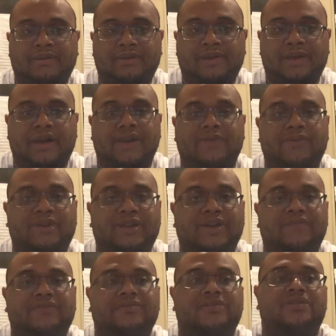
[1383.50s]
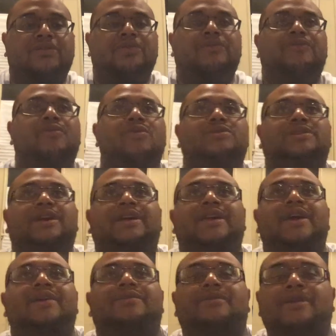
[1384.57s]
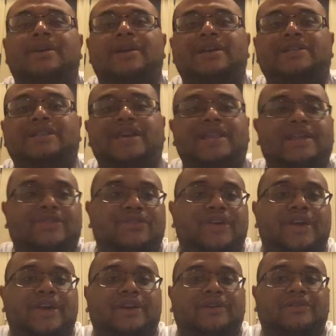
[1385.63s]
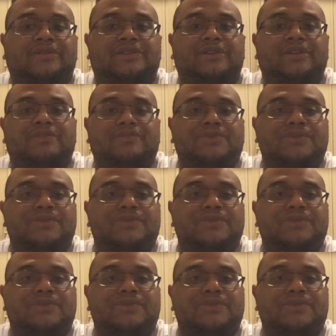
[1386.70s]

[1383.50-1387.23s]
I don't want to ever, of course I can't say anything to